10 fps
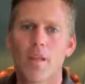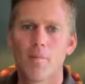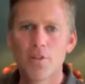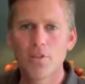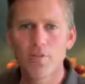
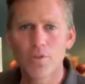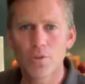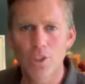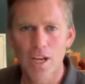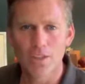The most
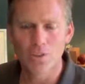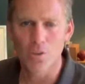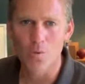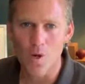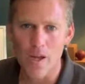difficult challenge
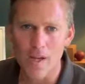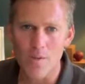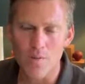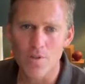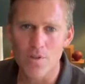on the way
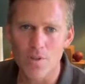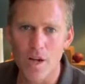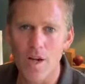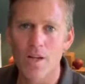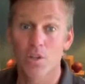was
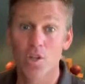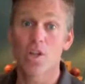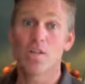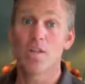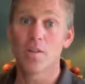uh,
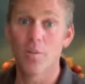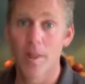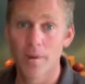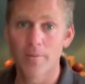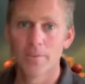certainly the
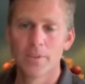weather.